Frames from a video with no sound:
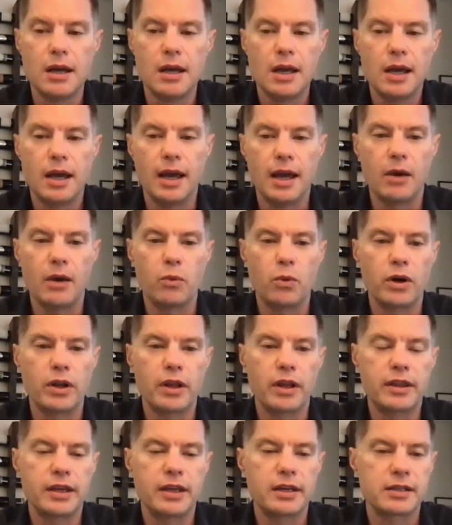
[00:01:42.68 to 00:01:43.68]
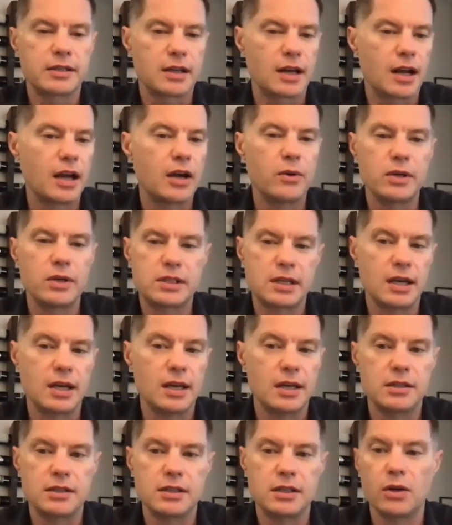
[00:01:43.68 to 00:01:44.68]
And one of the things that I always say
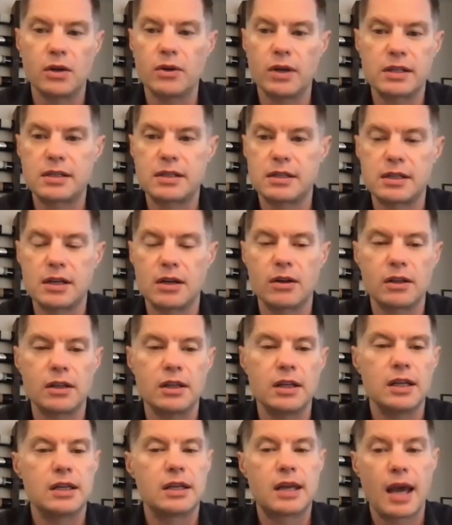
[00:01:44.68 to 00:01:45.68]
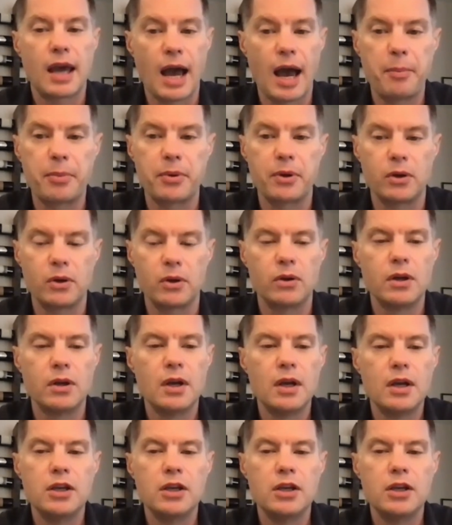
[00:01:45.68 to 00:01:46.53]
is you don't necessarily need capital.